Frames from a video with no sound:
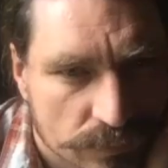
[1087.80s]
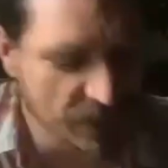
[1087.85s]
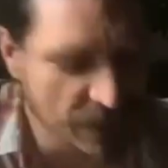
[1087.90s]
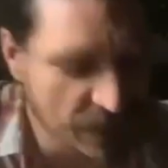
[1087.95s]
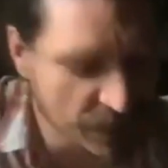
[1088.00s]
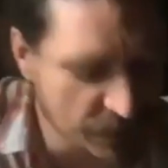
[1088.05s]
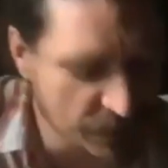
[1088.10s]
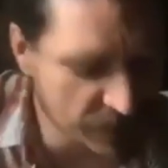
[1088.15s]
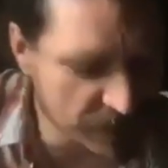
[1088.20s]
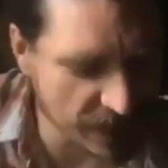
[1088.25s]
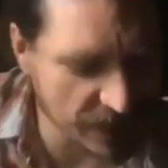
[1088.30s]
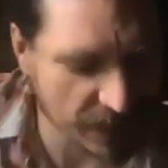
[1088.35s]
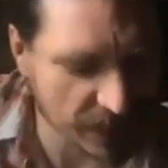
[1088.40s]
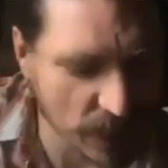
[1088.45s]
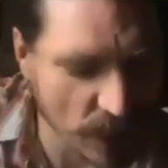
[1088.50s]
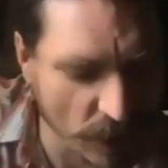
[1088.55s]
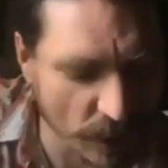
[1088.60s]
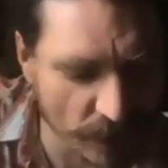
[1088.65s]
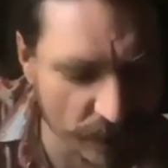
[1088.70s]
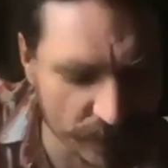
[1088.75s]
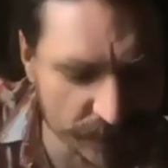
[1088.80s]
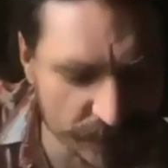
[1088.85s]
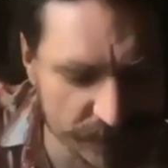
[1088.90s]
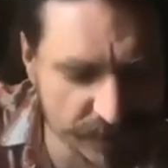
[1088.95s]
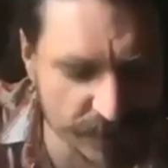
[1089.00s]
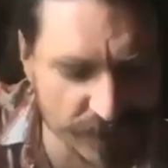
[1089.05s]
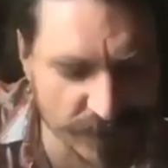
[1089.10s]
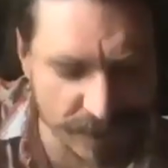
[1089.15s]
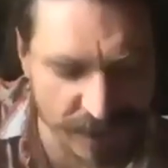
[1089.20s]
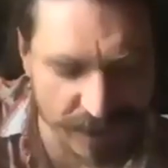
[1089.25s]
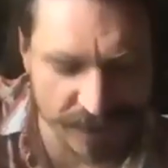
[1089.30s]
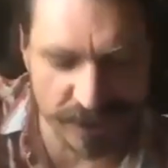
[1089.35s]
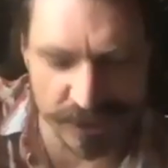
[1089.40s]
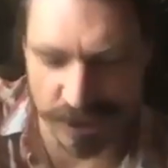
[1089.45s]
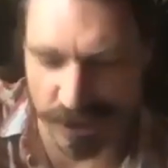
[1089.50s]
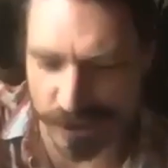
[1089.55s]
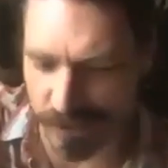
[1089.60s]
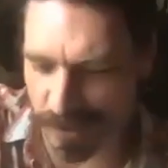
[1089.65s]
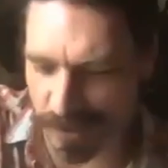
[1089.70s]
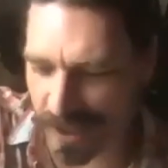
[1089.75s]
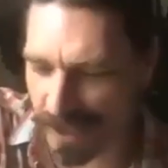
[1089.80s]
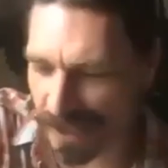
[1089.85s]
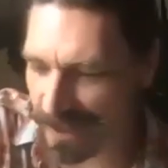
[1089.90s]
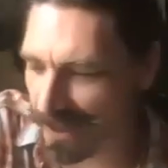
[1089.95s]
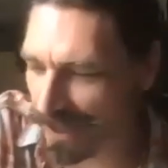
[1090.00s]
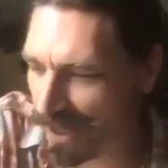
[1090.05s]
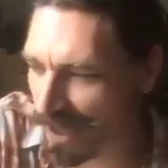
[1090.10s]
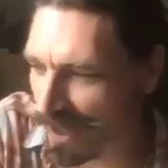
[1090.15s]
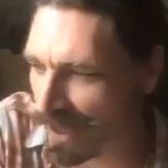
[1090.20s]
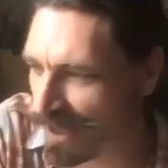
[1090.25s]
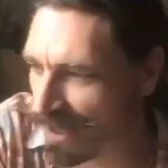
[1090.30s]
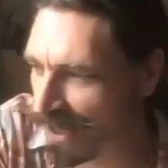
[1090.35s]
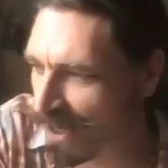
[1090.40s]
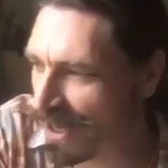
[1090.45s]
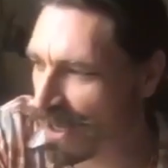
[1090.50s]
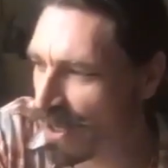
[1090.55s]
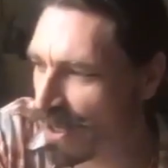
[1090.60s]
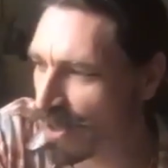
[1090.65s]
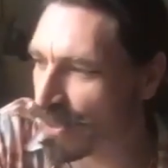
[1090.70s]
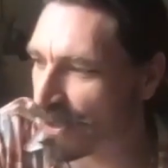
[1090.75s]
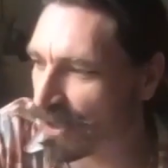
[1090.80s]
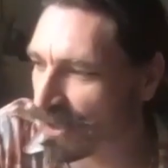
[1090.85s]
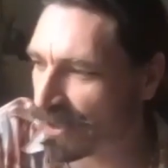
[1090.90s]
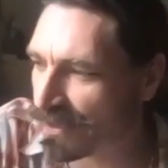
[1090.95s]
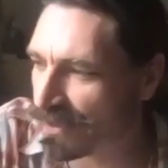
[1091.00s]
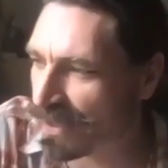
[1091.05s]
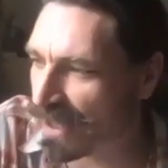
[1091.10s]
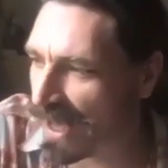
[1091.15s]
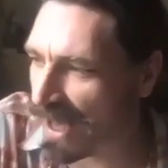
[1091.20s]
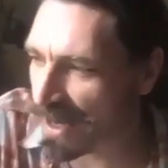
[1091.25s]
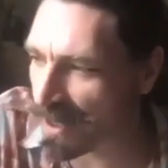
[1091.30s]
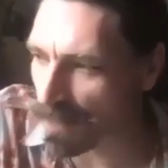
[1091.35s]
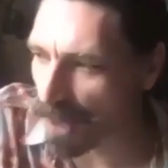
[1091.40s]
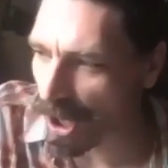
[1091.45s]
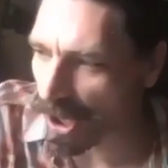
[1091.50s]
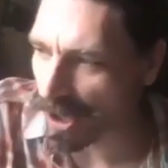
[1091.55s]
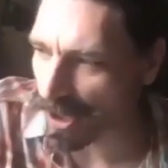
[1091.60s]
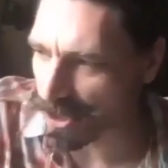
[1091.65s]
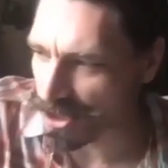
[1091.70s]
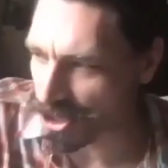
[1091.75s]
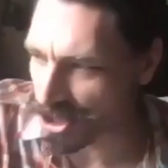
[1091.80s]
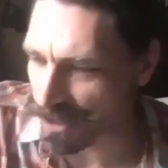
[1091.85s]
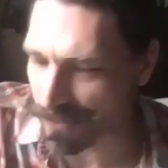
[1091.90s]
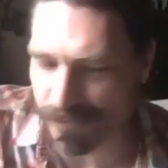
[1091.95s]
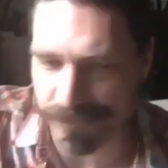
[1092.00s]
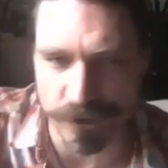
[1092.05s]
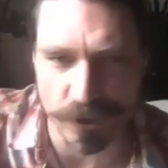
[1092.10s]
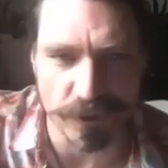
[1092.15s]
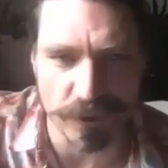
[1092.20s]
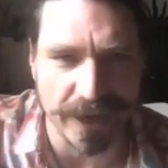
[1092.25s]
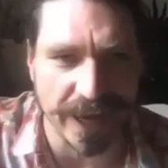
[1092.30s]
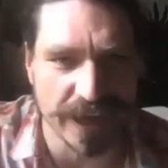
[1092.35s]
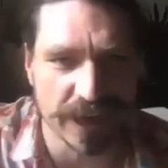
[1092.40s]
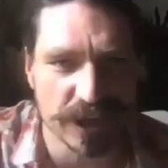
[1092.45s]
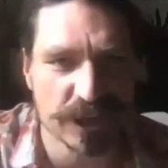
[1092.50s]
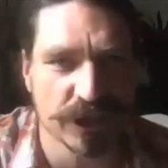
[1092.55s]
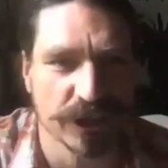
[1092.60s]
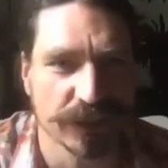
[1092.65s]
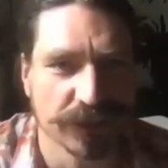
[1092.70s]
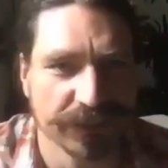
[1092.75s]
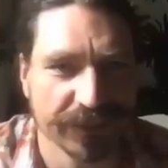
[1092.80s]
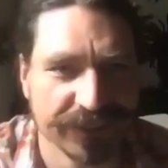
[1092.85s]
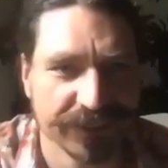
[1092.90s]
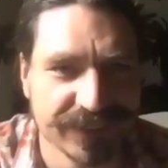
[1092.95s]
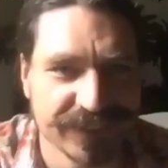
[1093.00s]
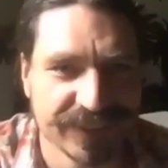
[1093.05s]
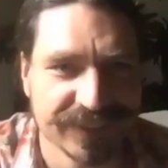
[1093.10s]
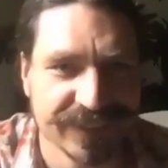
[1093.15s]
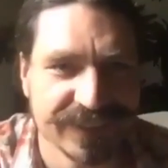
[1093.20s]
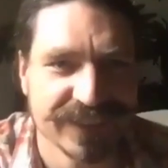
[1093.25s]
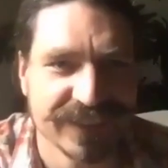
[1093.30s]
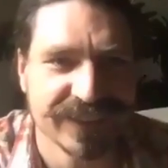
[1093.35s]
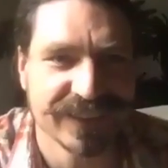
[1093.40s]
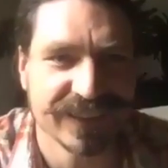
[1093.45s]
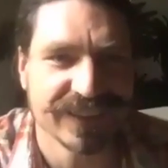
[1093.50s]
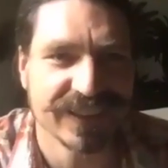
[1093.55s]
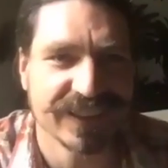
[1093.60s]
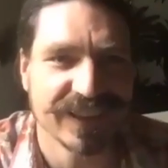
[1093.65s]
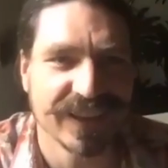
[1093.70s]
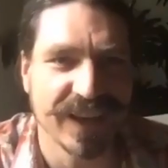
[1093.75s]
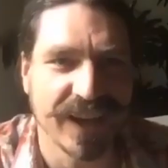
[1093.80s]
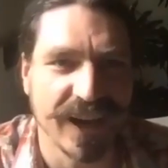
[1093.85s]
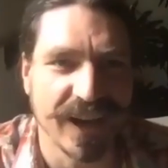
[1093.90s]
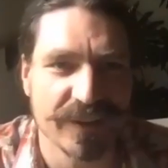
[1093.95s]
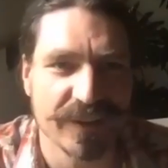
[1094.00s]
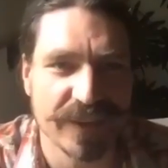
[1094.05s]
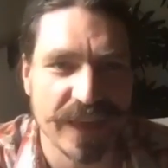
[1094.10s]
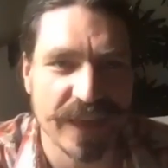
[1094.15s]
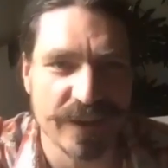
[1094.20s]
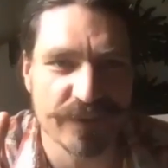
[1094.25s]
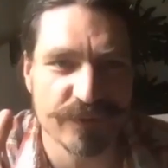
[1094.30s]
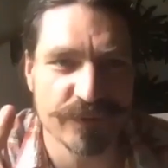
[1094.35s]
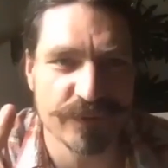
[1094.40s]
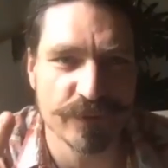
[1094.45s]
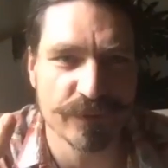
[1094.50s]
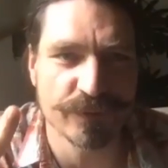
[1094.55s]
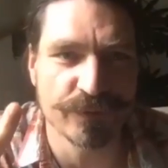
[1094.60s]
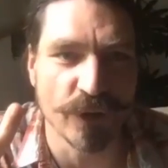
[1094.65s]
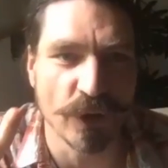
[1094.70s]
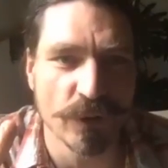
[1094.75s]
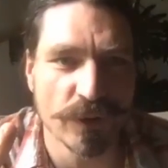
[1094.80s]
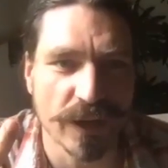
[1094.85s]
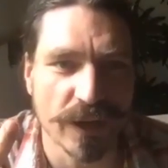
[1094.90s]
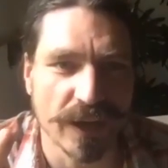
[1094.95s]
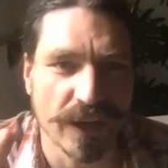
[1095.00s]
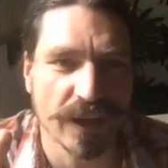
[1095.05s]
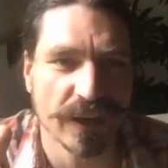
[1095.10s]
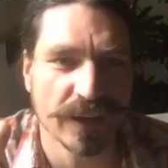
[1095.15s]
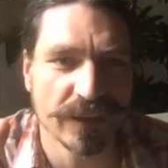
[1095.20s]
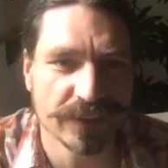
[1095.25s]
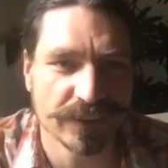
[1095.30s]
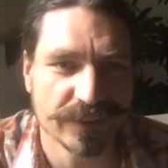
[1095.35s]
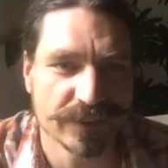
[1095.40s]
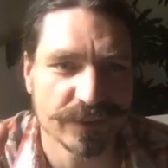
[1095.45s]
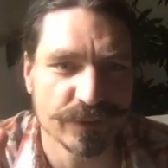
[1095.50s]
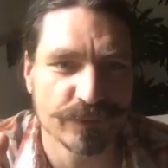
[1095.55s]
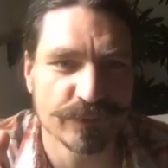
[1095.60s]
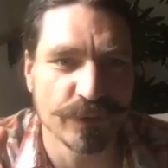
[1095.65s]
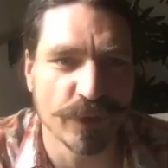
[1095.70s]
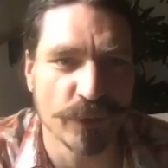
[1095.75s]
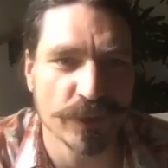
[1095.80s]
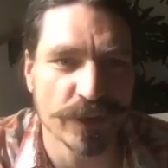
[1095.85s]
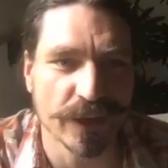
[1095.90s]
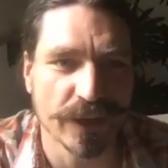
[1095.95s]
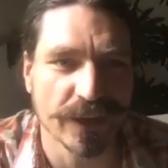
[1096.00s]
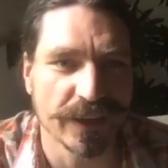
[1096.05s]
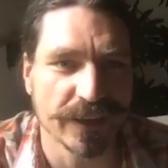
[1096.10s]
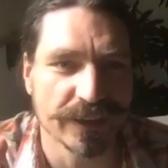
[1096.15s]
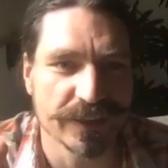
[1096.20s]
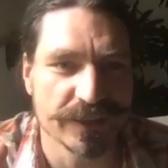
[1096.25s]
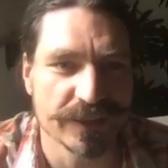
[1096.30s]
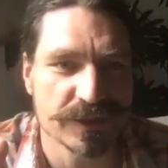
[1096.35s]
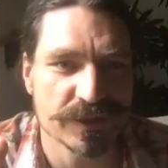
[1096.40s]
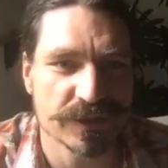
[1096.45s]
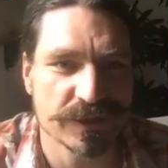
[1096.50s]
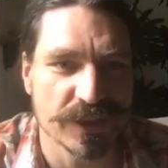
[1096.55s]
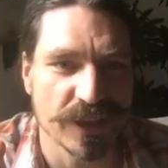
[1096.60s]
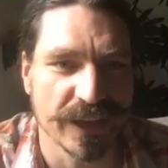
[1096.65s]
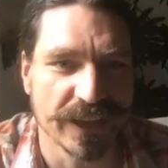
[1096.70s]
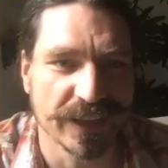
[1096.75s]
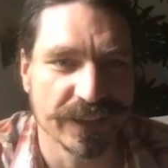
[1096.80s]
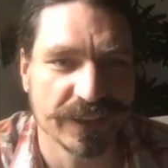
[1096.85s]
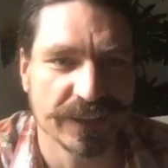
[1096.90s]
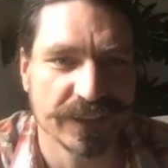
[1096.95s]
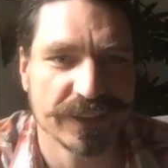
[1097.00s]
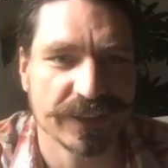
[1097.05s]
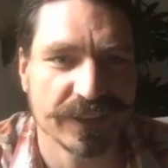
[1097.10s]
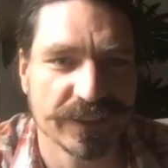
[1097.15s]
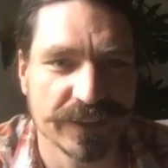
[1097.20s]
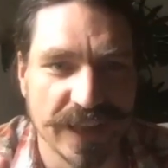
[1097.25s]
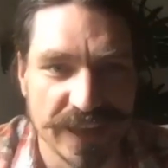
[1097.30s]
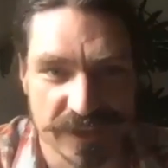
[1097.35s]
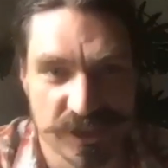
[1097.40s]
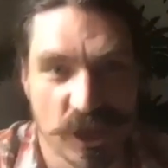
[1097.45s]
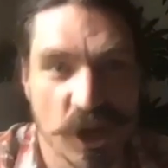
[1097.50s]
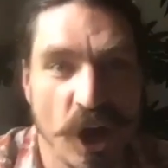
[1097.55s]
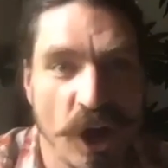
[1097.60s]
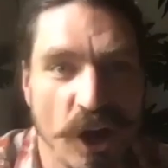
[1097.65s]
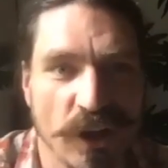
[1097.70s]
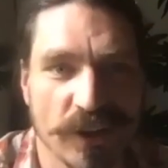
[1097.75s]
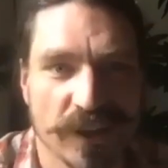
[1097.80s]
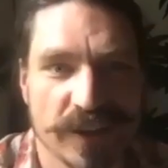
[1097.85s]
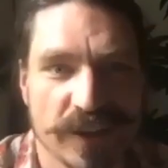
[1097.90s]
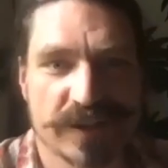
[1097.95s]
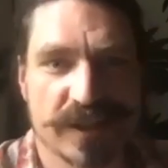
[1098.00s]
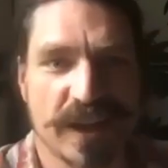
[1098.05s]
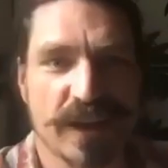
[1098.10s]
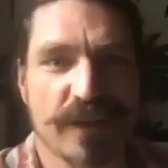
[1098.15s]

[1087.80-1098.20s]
that you say called, you know, like the etymology of vocation, that voca is like, that's call. It's